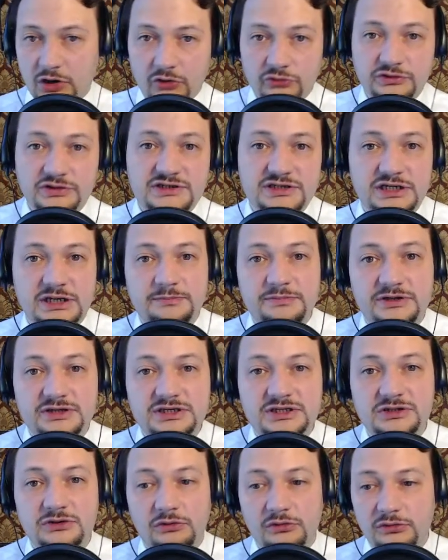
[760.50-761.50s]

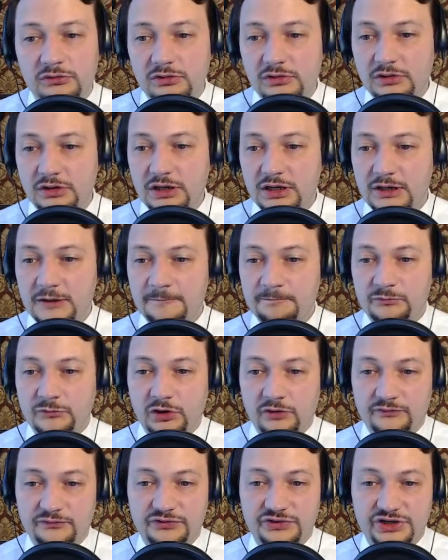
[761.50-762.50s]
snippets or
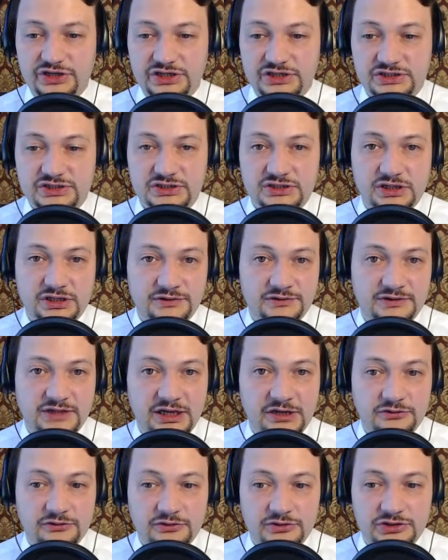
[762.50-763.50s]
of these
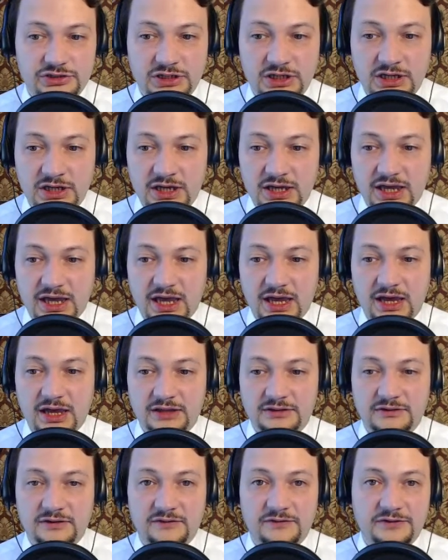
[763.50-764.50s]
containers
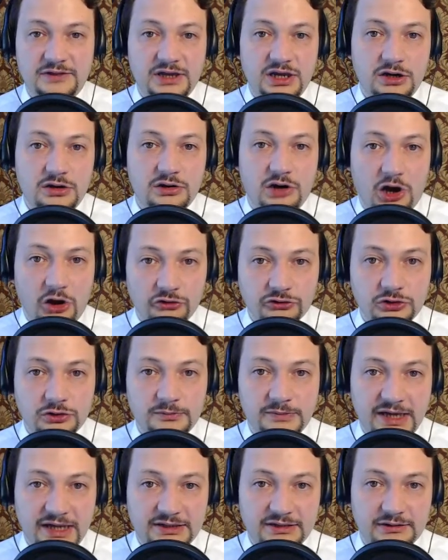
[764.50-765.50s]
and their
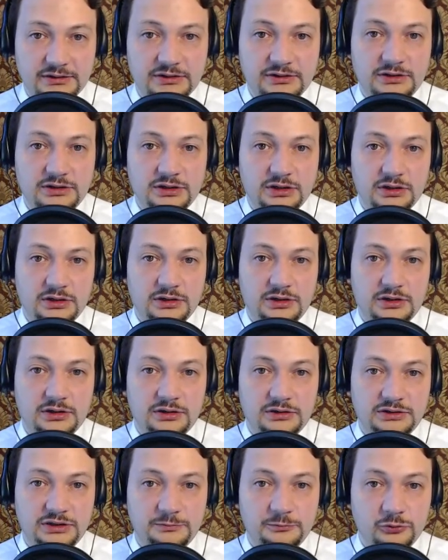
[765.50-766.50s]
automatic
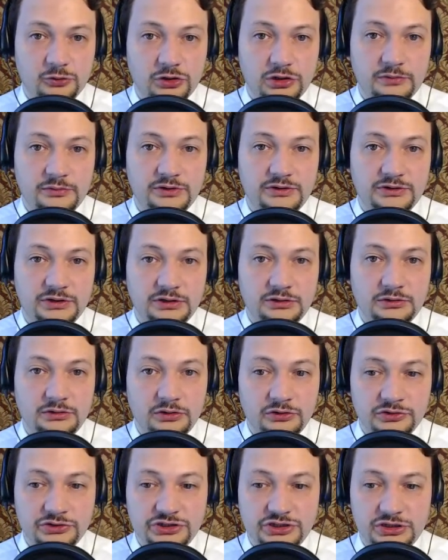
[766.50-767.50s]
deployment and
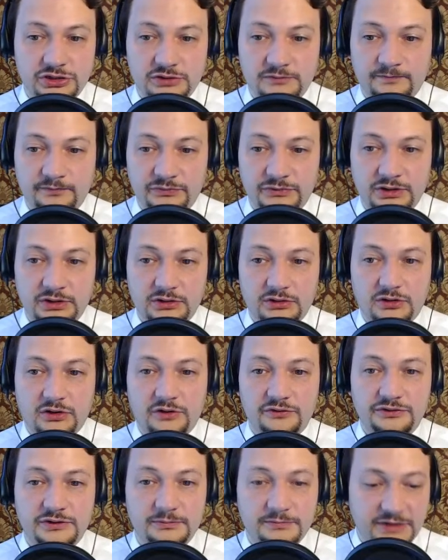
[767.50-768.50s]
launching
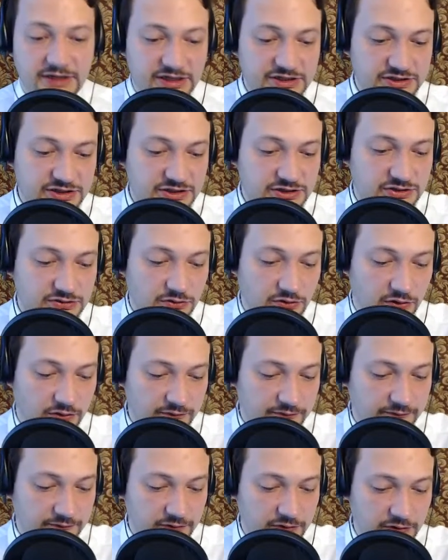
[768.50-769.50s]
on the basis
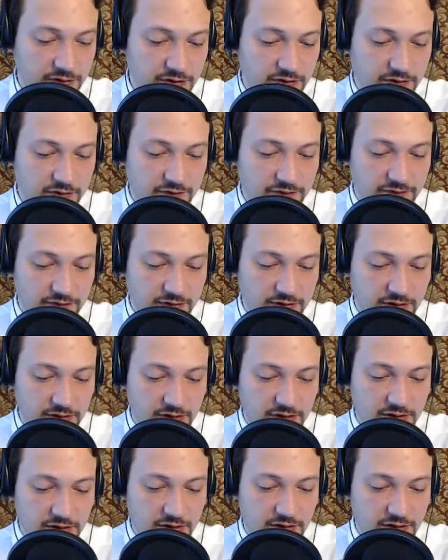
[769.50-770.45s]
of the